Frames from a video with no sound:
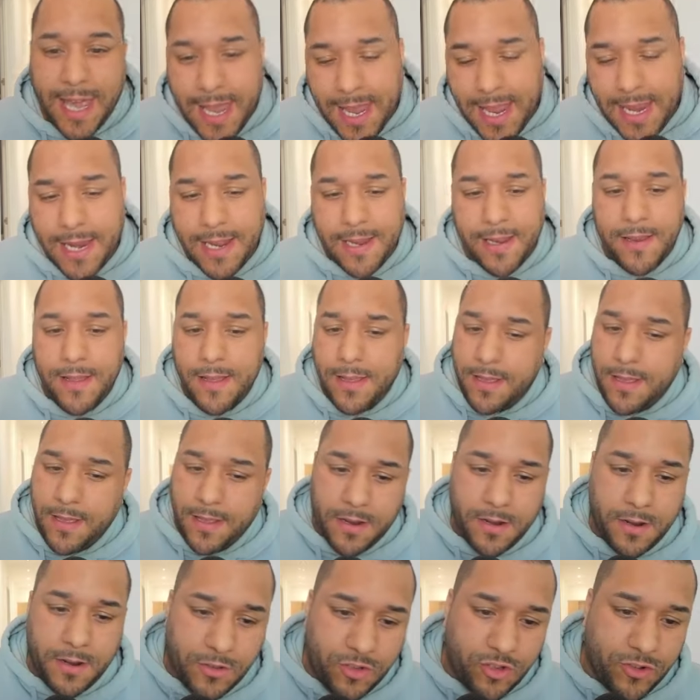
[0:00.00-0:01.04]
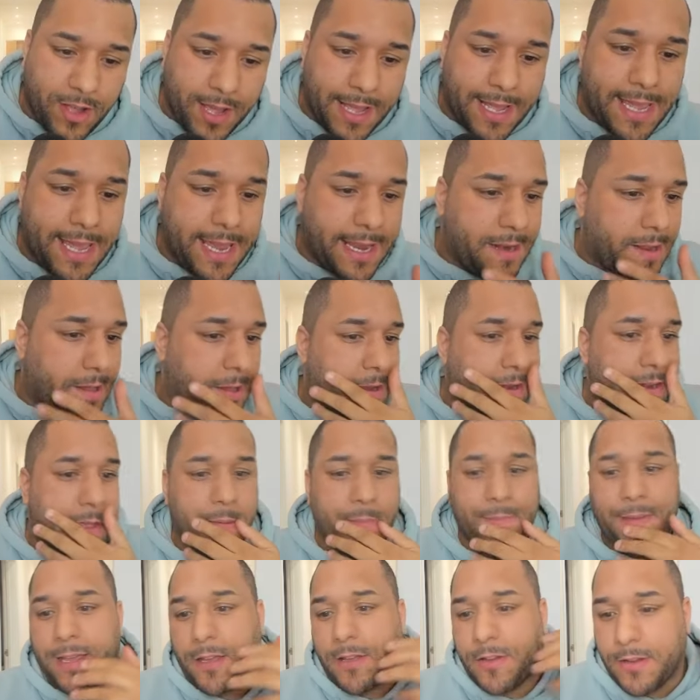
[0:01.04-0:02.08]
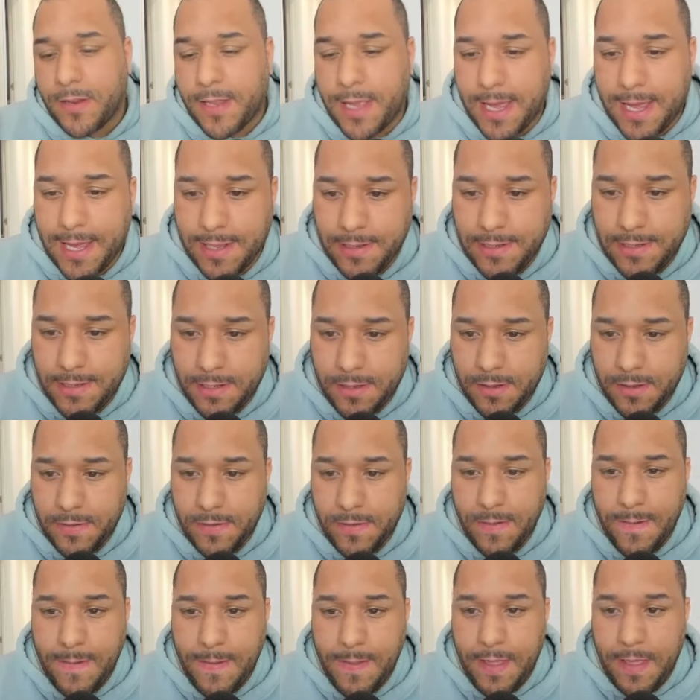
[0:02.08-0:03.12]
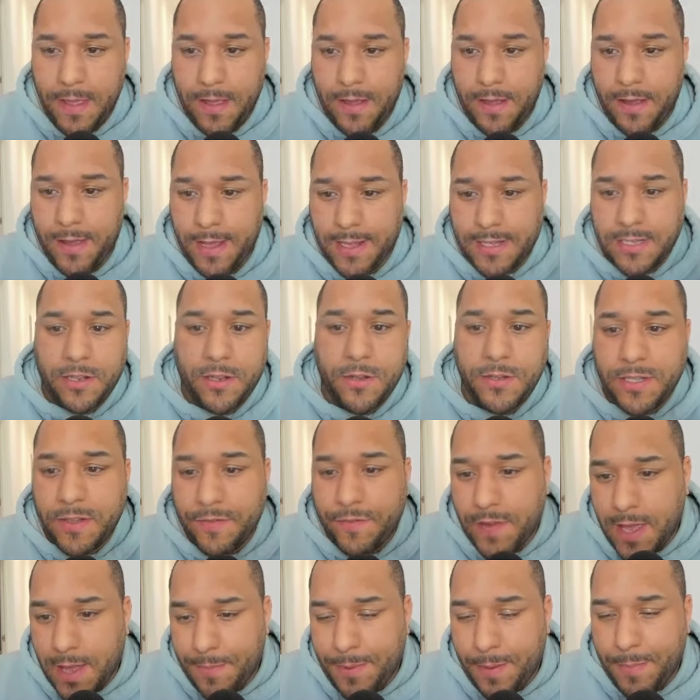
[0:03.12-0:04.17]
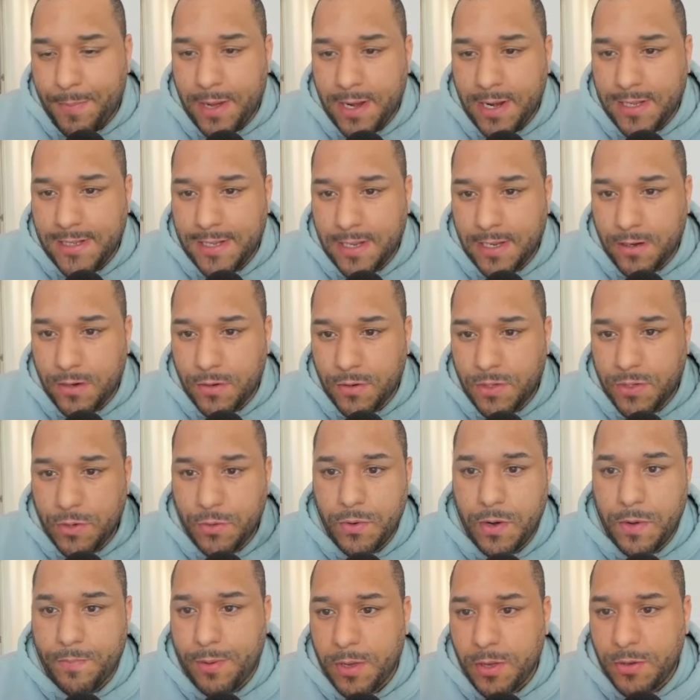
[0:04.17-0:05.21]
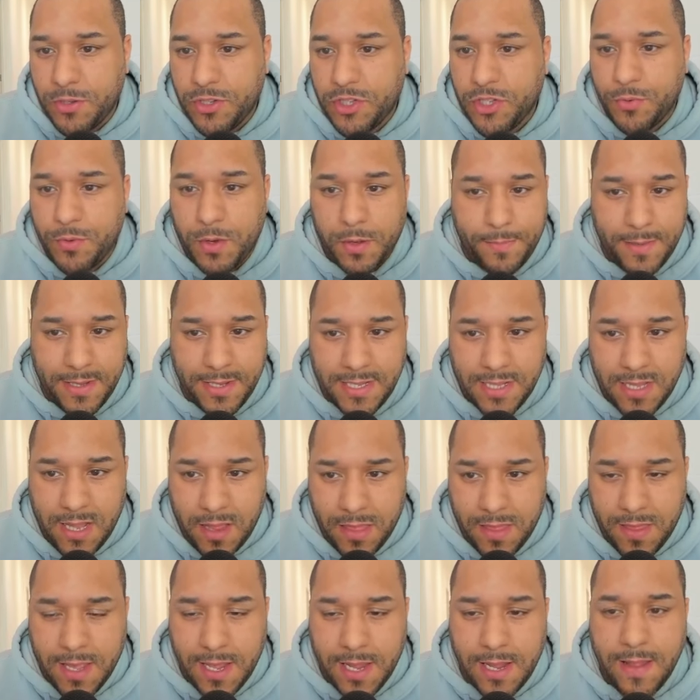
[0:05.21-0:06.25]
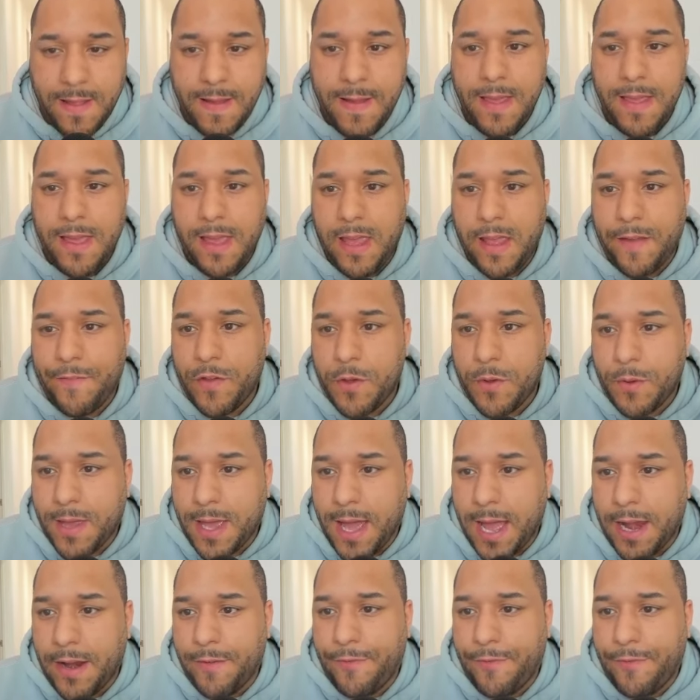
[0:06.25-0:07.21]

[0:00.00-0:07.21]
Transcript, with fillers: in and, you know, try and get in early and make good gains. So, uh, exclusive VIP partner tier unlocks all the posts. You won't miss nothing. If you can